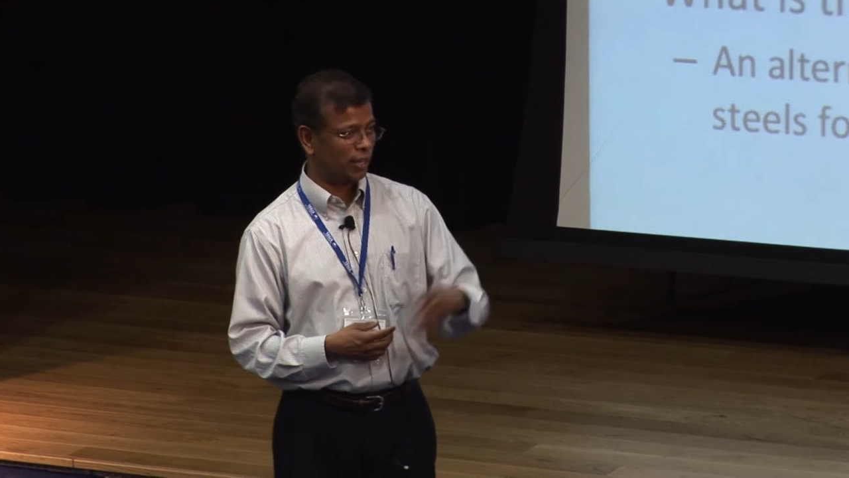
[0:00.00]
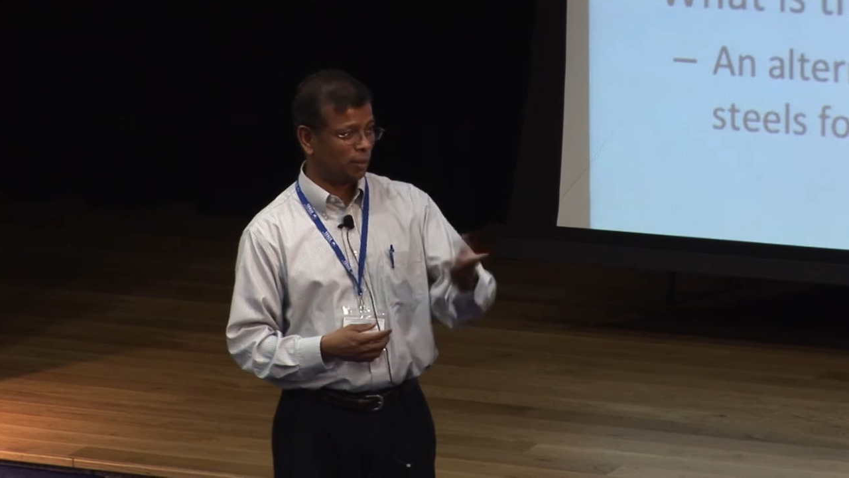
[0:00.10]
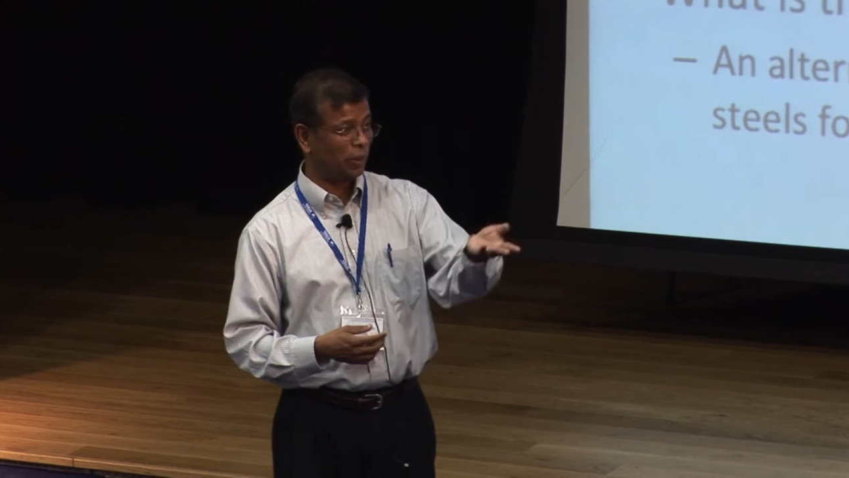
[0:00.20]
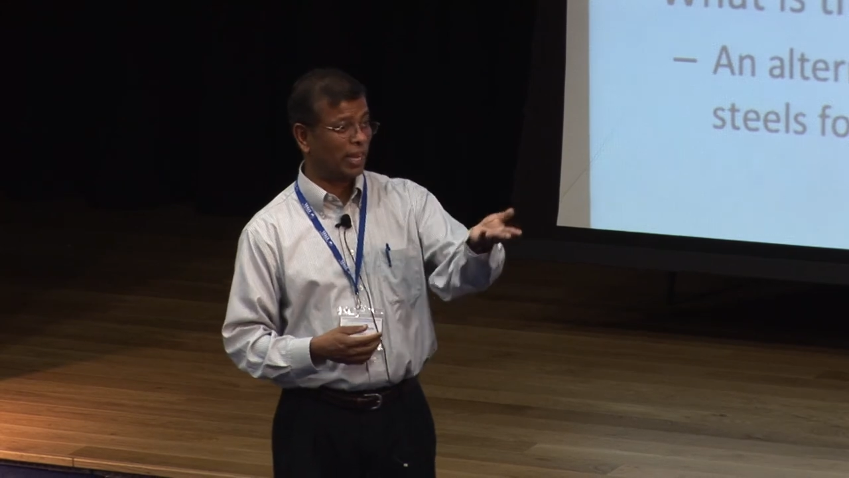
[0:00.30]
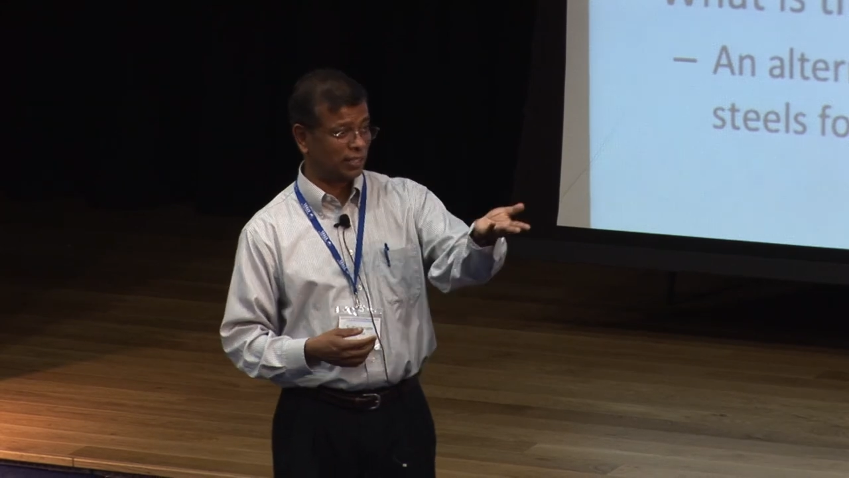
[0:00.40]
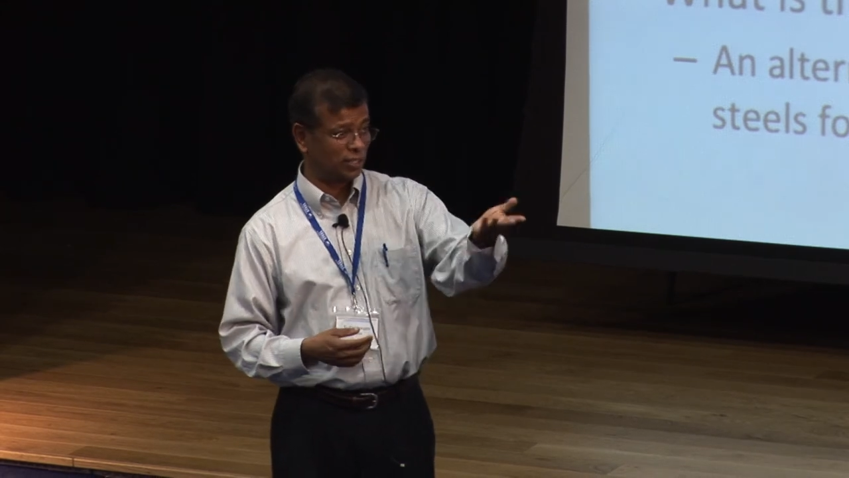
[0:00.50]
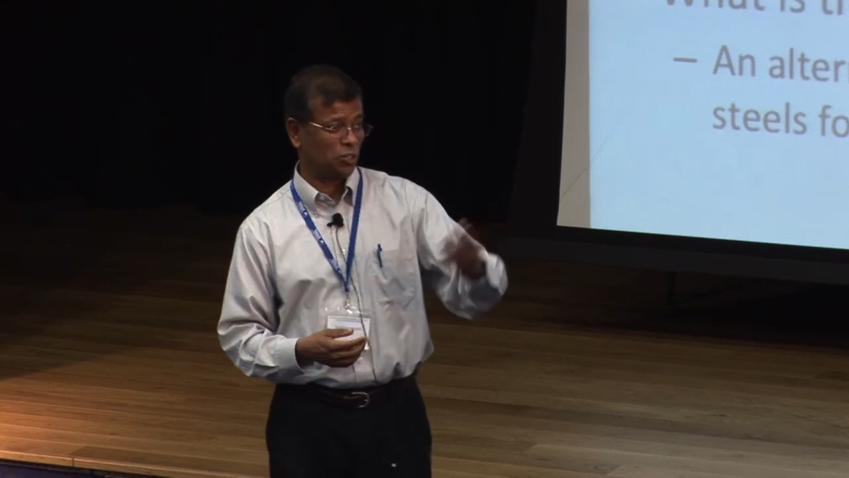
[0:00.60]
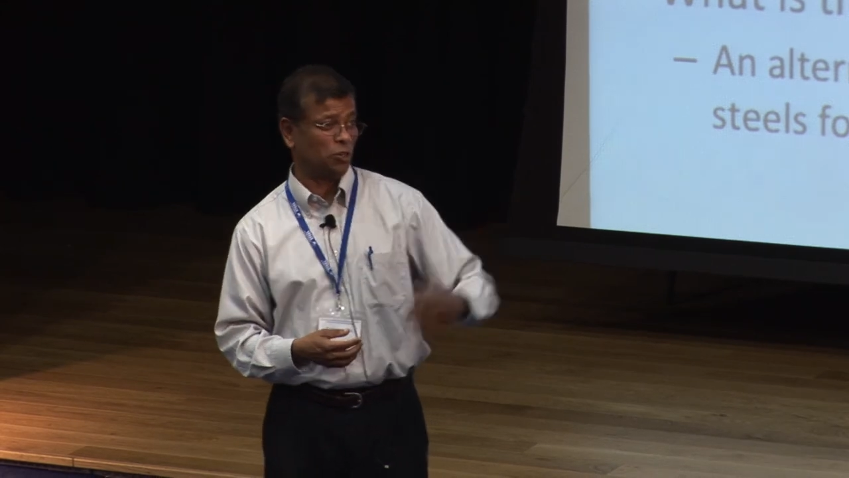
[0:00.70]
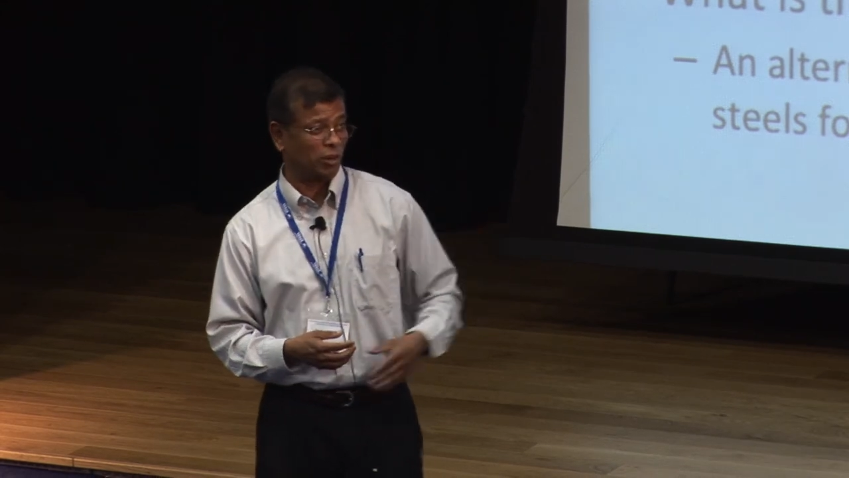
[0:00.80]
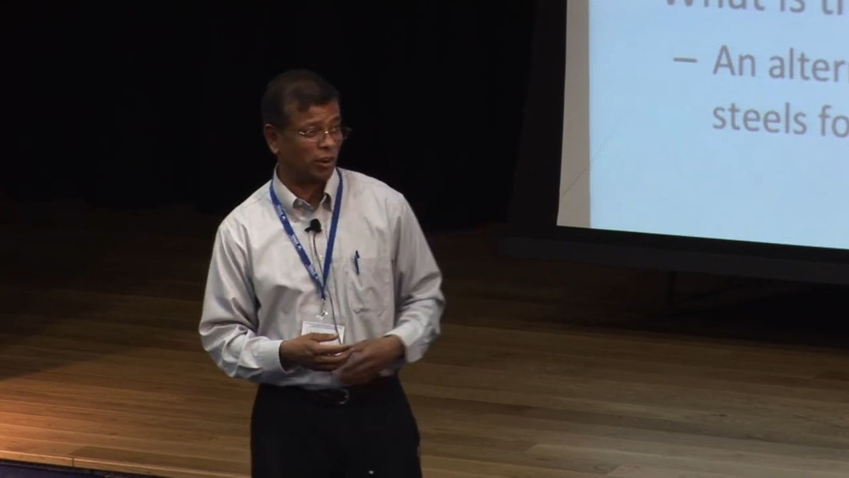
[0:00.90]
in other
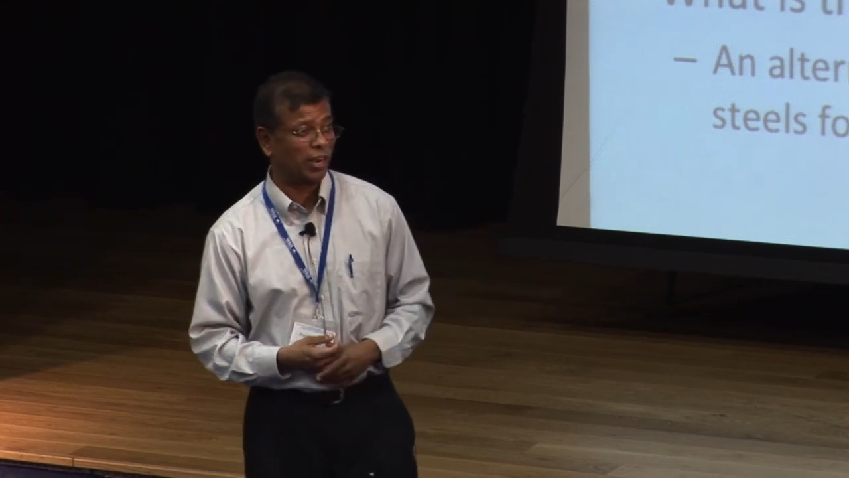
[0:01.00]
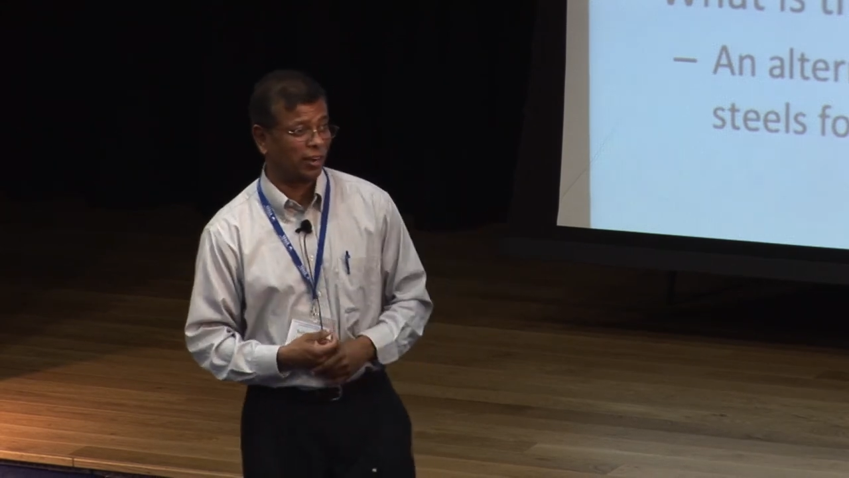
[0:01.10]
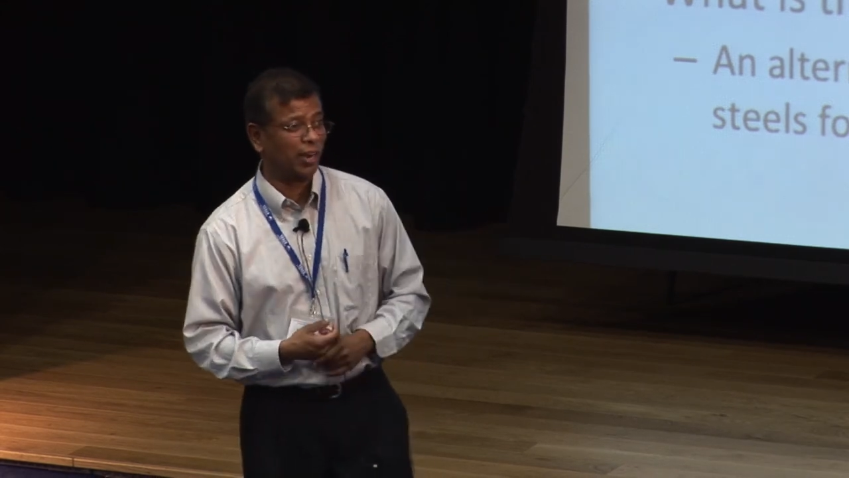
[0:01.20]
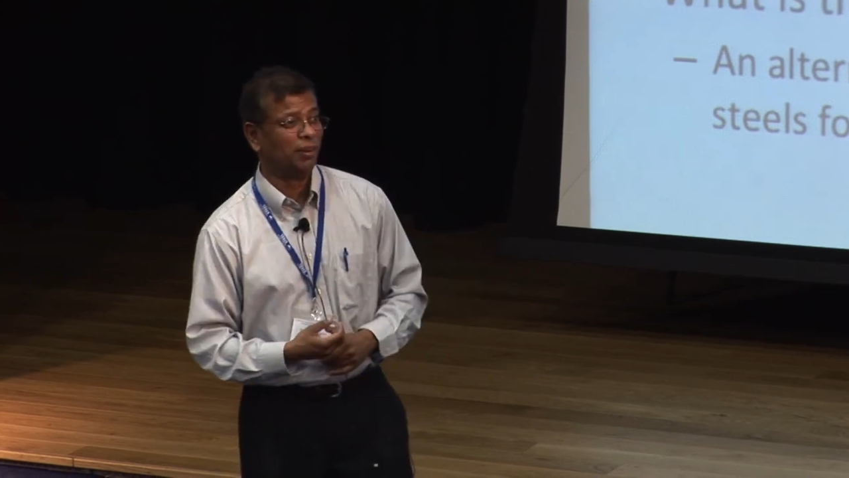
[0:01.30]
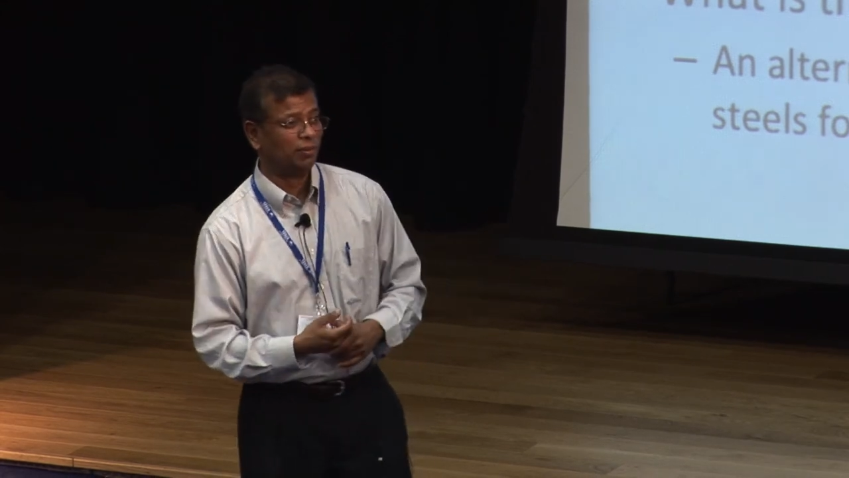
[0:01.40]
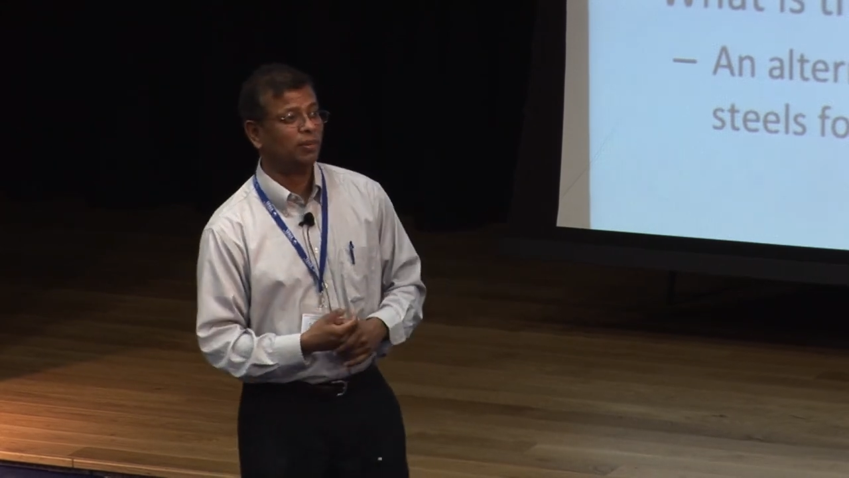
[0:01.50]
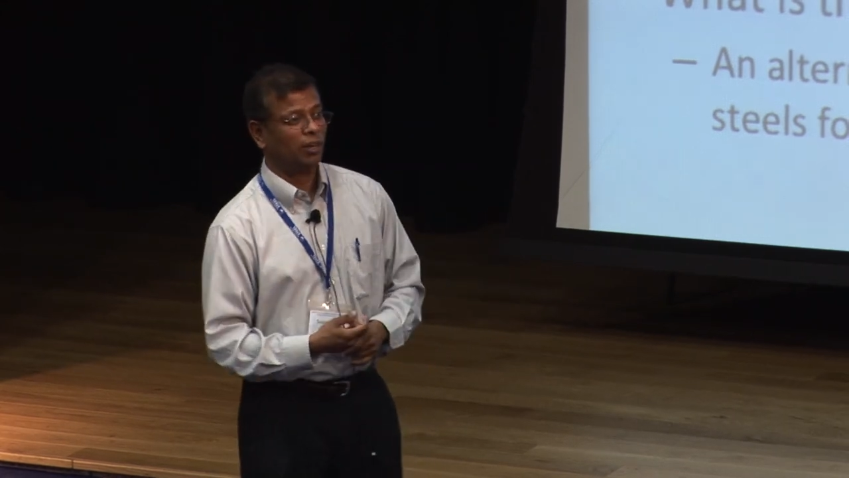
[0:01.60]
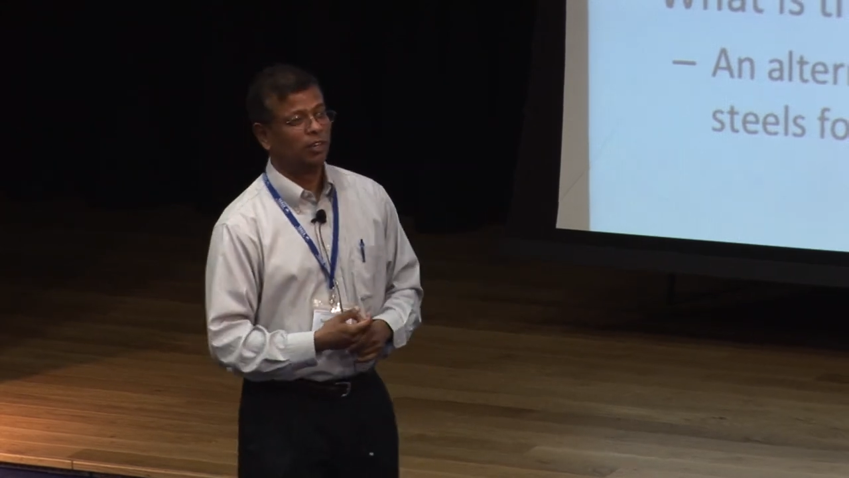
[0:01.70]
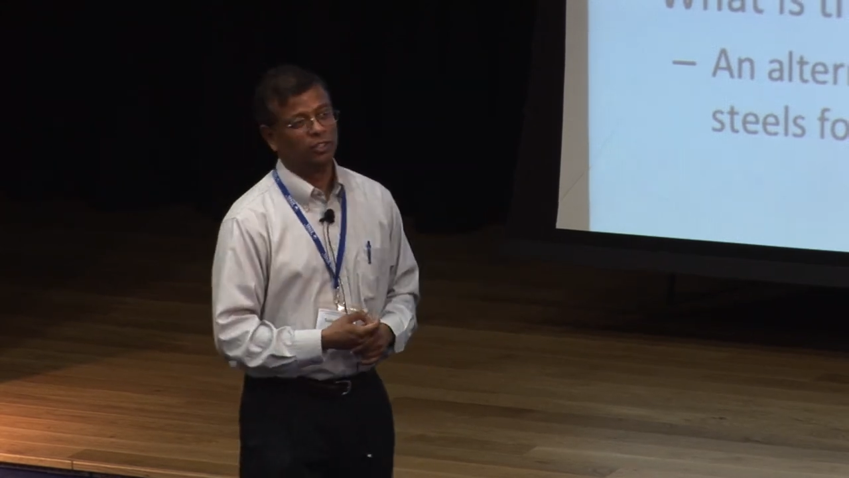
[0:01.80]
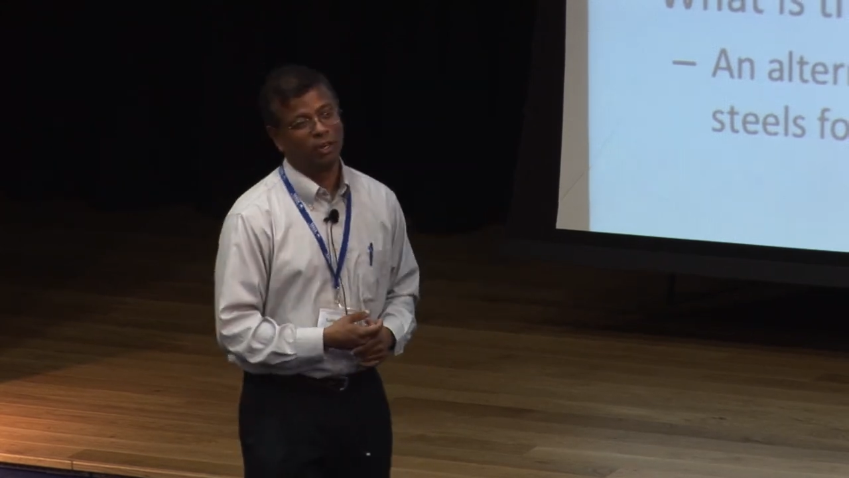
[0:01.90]
places too, correct, Greg?
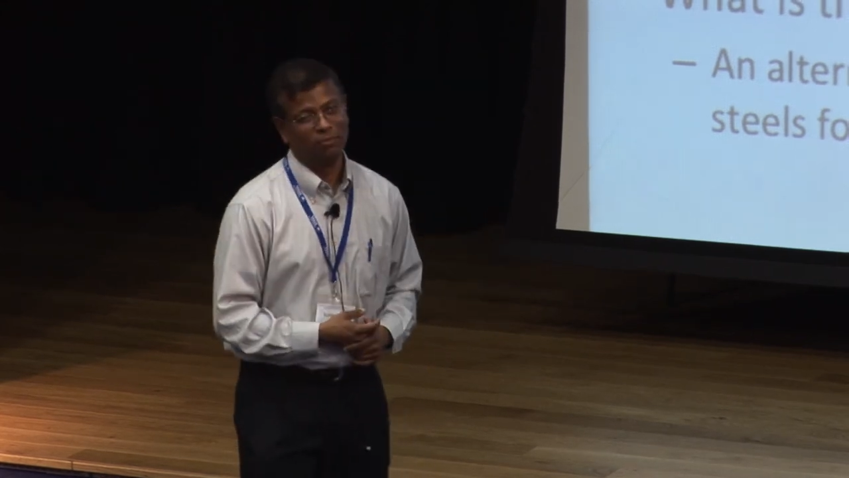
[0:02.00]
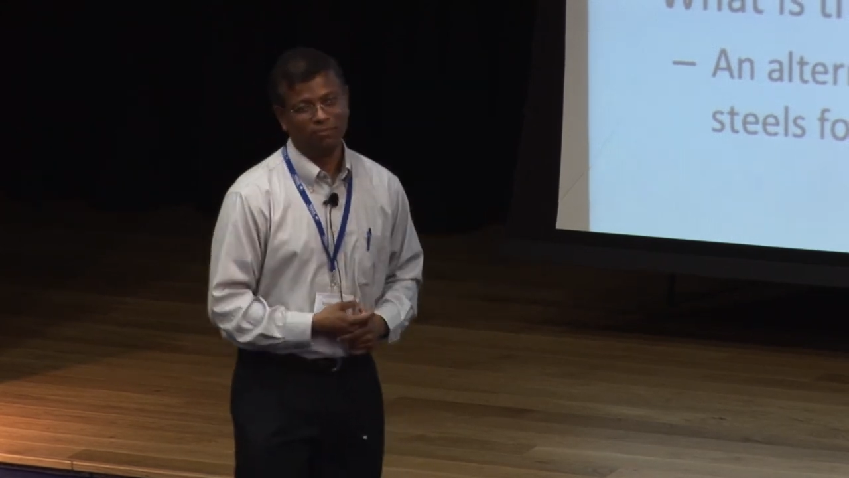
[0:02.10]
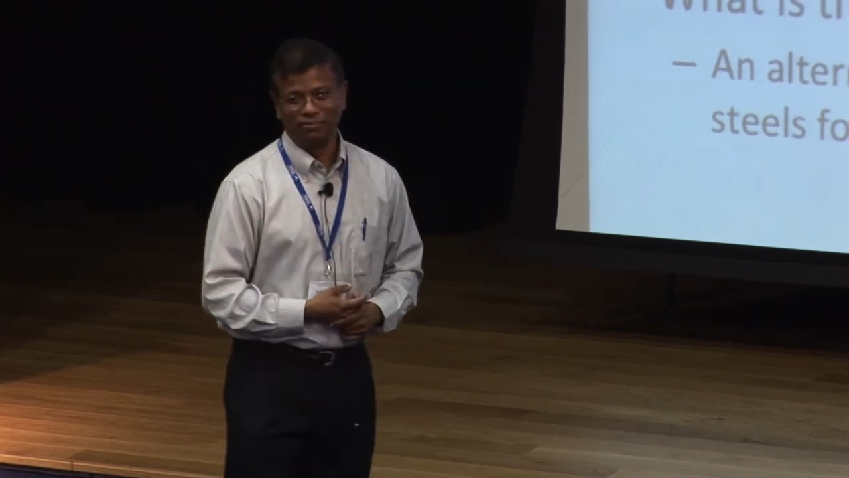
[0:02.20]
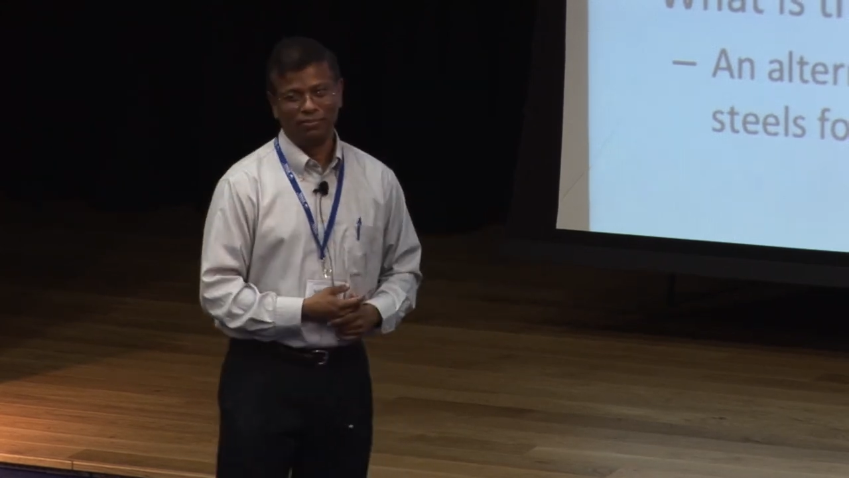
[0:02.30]
So